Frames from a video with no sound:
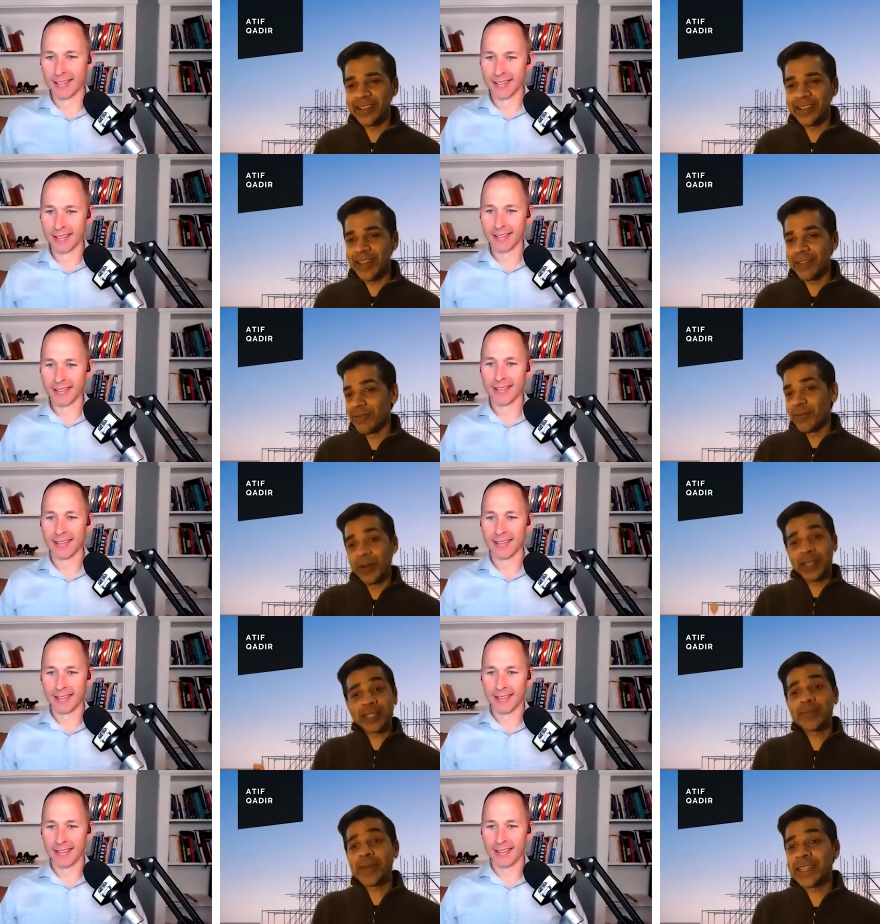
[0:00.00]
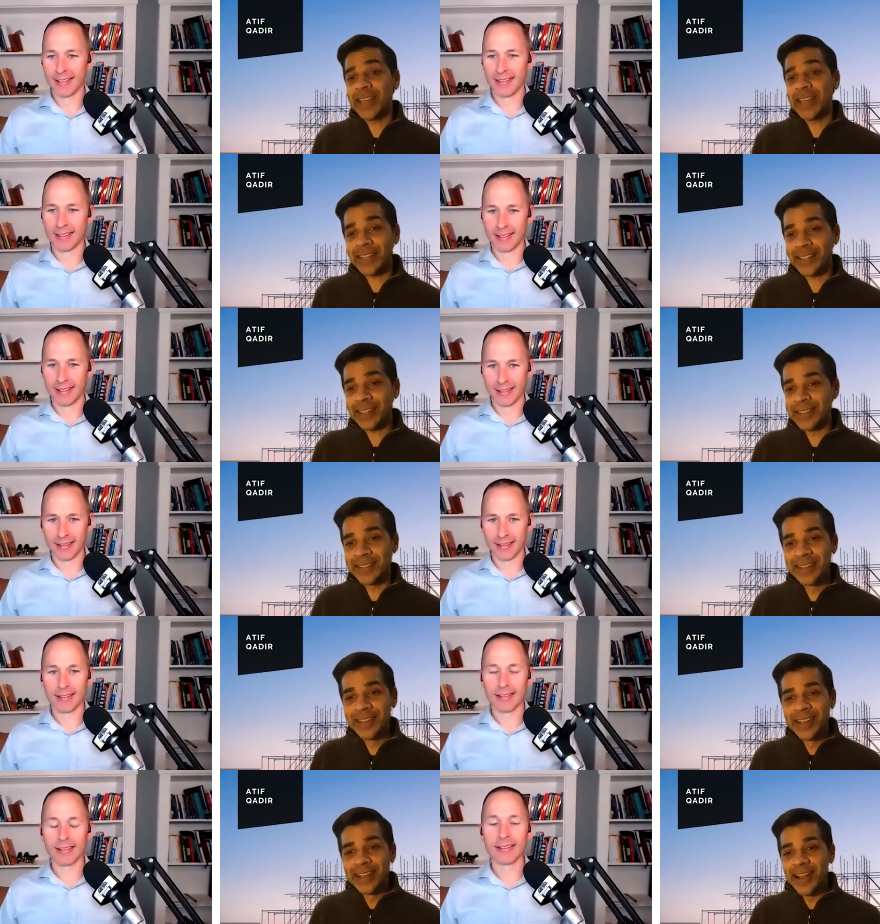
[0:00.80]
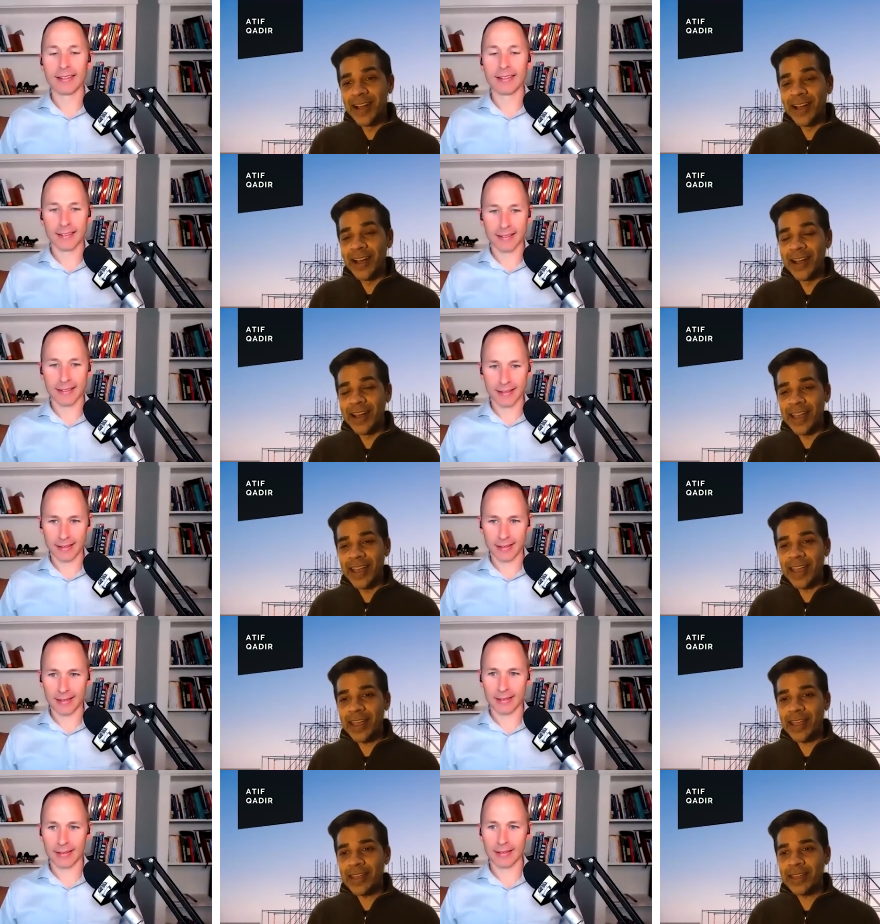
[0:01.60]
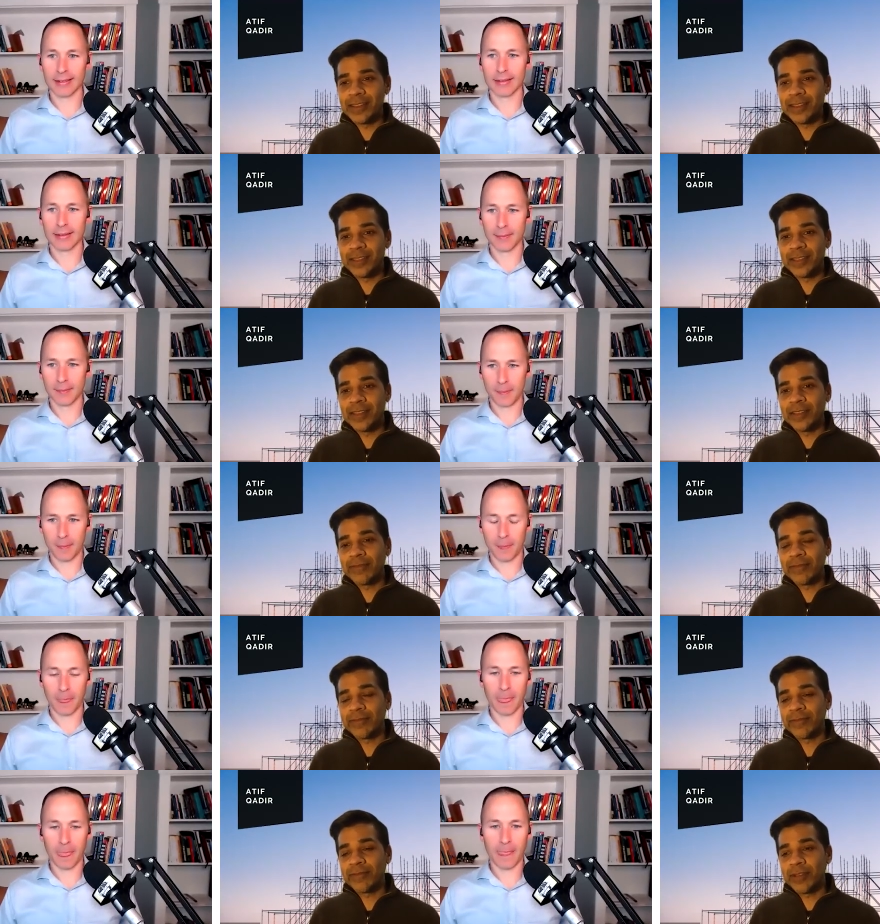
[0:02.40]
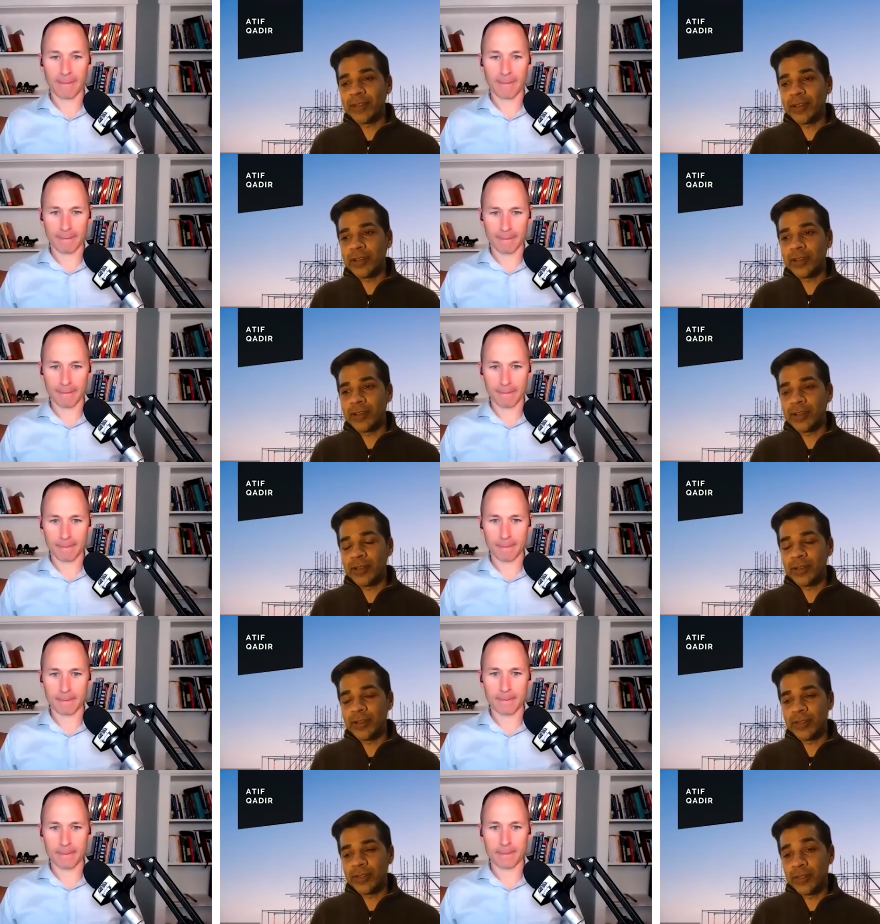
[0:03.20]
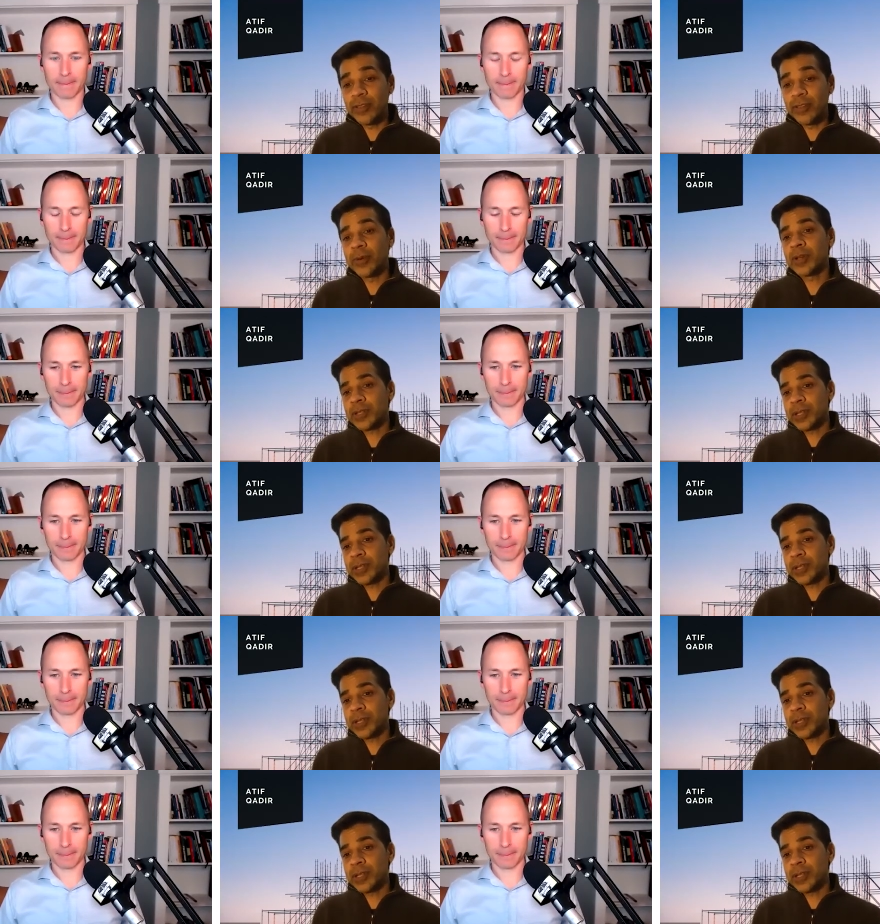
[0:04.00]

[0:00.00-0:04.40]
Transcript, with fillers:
Speaker 1: everyone has to pay taxes. And if the U.S.